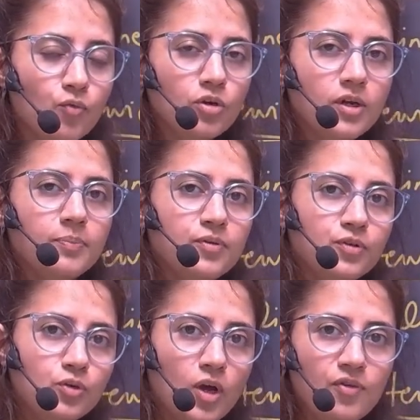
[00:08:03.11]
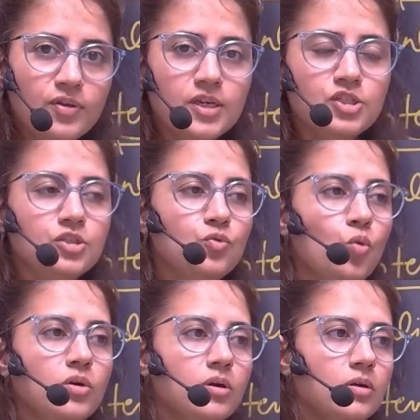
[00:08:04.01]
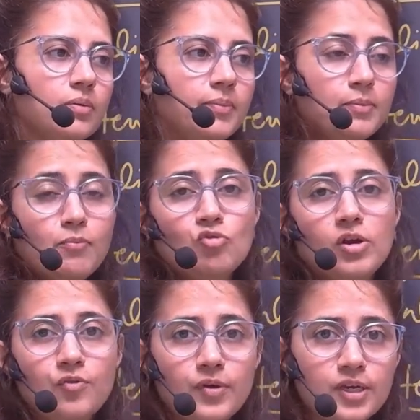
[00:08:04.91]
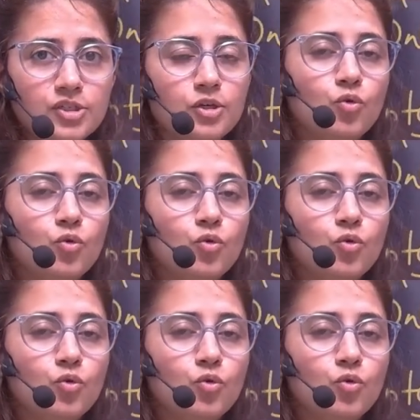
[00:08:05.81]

what are preferred qualification, what are minimum qualification,